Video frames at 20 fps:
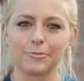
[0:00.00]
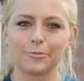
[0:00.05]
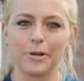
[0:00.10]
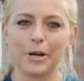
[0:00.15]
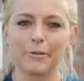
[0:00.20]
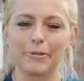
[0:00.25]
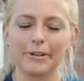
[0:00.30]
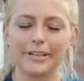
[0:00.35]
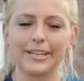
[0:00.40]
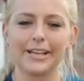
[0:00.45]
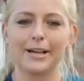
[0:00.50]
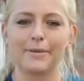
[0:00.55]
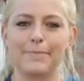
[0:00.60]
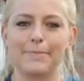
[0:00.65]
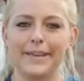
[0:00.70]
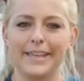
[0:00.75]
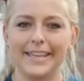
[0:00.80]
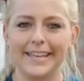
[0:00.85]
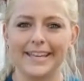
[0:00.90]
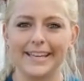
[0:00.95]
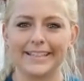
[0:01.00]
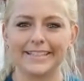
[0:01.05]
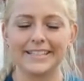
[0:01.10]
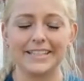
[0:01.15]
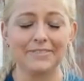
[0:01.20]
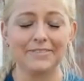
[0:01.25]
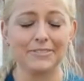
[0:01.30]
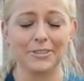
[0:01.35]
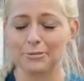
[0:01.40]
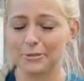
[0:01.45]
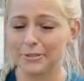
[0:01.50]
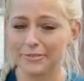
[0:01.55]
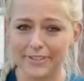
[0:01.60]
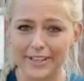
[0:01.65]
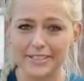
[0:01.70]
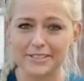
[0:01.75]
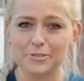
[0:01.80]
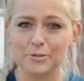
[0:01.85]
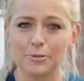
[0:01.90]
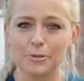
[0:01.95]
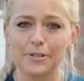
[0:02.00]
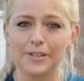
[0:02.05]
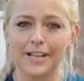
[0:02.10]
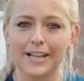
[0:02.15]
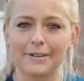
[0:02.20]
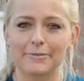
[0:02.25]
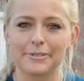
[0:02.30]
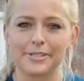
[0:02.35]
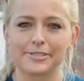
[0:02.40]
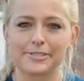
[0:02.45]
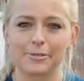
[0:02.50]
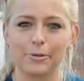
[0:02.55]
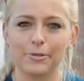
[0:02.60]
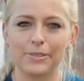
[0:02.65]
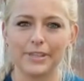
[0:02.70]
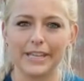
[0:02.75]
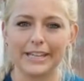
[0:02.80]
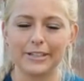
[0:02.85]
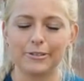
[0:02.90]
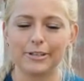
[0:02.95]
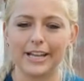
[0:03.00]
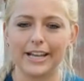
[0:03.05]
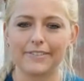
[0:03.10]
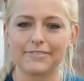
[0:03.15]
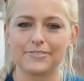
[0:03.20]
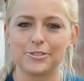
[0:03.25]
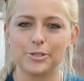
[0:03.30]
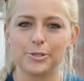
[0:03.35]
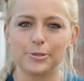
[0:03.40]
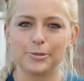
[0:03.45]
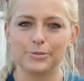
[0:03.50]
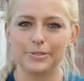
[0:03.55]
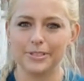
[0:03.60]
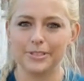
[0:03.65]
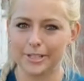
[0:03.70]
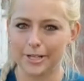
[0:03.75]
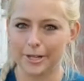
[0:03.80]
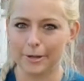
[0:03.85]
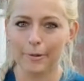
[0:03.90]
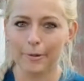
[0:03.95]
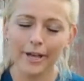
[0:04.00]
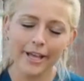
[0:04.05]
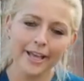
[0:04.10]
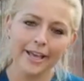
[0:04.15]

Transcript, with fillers: Growing up and even to vet school, I was told that you have to, you know,